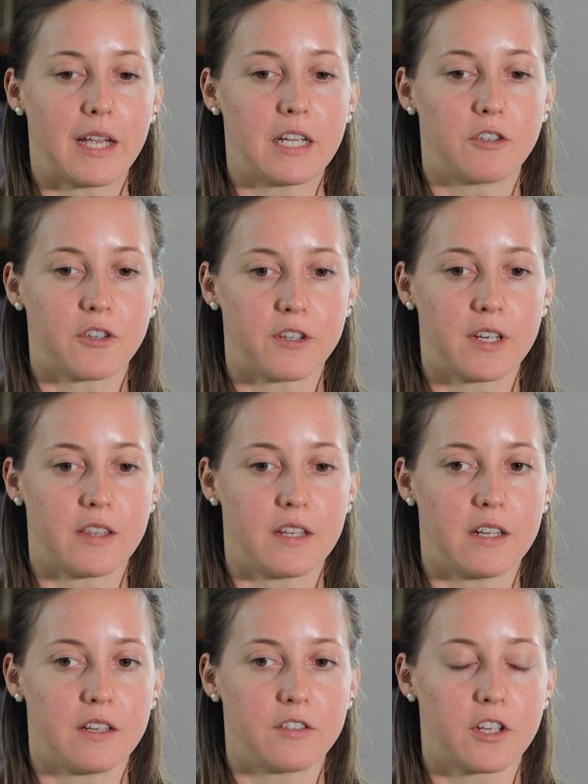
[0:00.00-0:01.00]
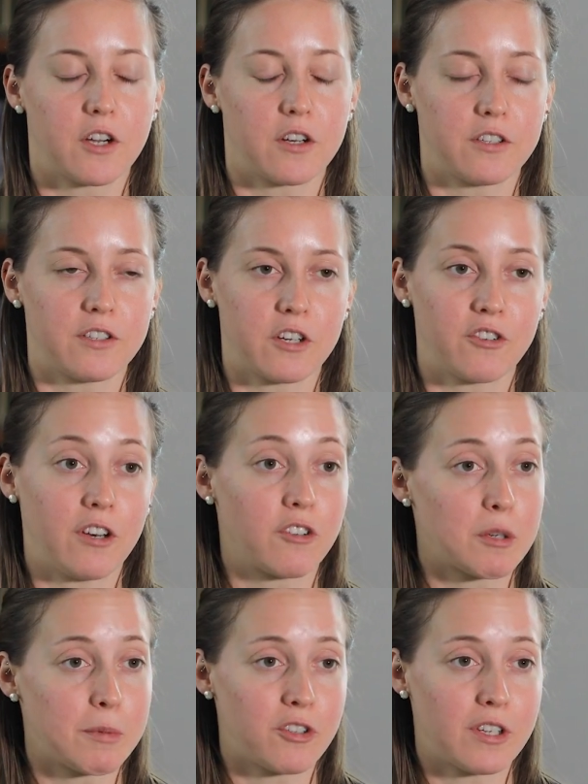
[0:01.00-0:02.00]
I interned at the Securities and
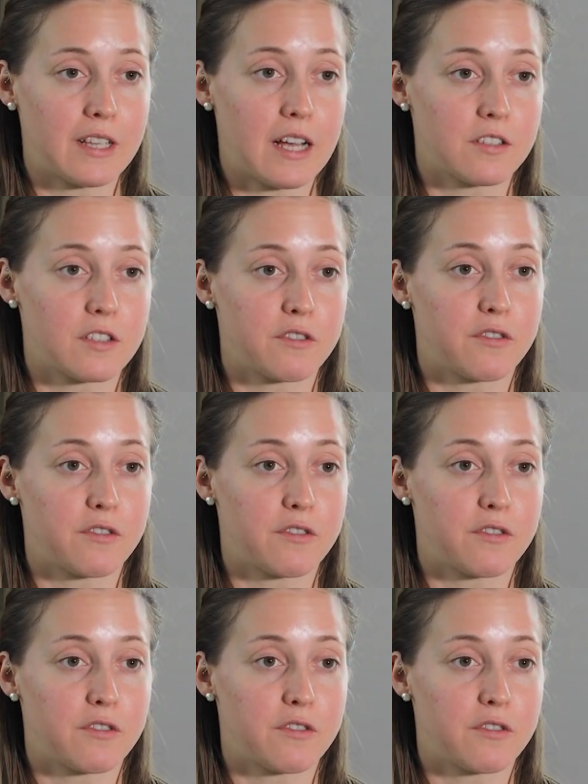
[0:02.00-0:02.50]
Exchange Commission last